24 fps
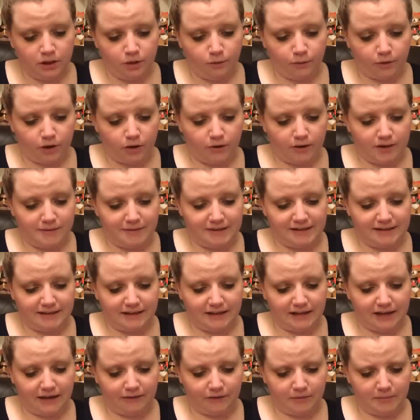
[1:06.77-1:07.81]
We're going to be
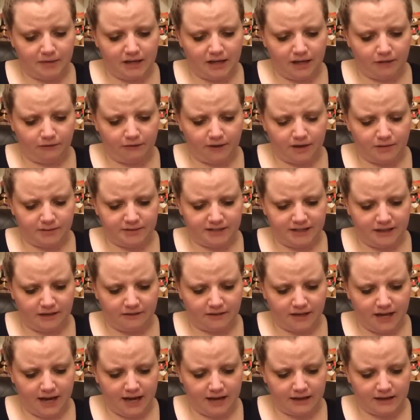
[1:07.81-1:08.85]
sending everybody a random set
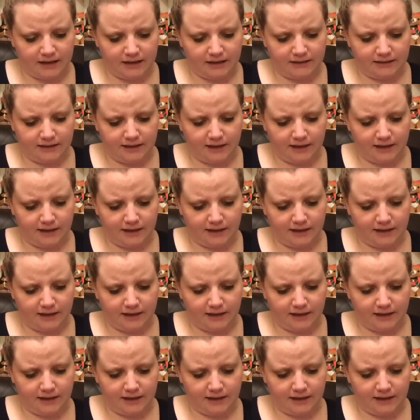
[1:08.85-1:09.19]
of candies,